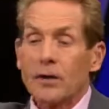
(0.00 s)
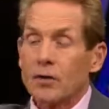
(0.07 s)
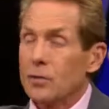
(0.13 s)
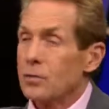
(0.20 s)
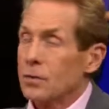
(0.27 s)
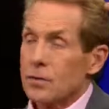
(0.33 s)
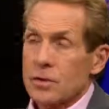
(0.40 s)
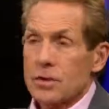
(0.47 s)
You
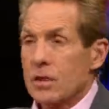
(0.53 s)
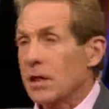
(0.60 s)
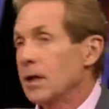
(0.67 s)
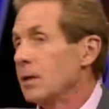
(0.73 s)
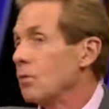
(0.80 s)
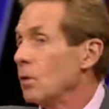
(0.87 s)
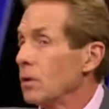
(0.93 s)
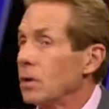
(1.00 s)
could say,
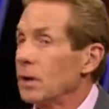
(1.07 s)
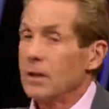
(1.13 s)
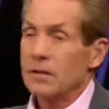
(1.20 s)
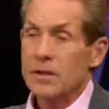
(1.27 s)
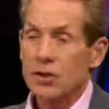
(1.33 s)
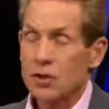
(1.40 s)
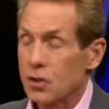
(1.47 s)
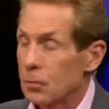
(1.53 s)
well, is
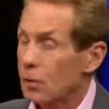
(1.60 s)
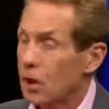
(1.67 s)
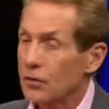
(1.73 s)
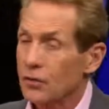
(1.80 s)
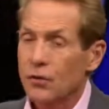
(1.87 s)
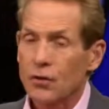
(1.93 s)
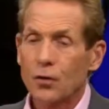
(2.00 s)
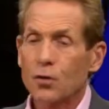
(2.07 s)
LeBron
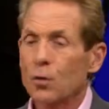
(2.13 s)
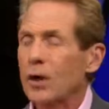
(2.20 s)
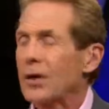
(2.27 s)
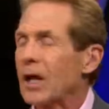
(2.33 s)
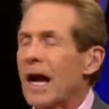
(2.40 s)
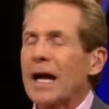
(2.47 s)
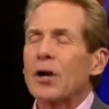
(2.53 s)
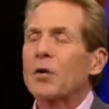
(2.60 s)
the third
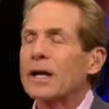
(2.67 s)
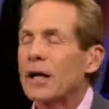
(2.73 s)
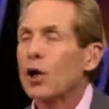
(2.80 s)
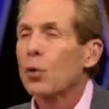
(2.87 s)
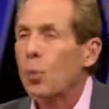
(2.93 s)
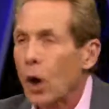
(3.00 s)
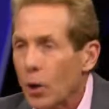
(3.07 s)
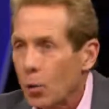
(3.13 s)
wheel? I don't care
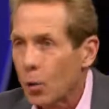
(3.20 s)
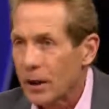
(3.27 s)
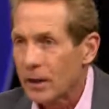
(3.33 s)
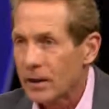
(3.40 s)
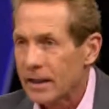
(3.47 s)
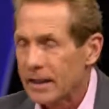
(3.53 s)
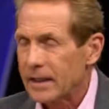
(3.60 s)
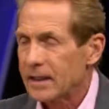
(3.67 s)
what
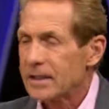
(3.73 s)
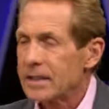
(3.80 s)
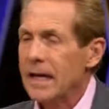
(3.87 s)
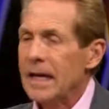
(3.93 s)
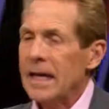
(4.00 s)
wheel he is.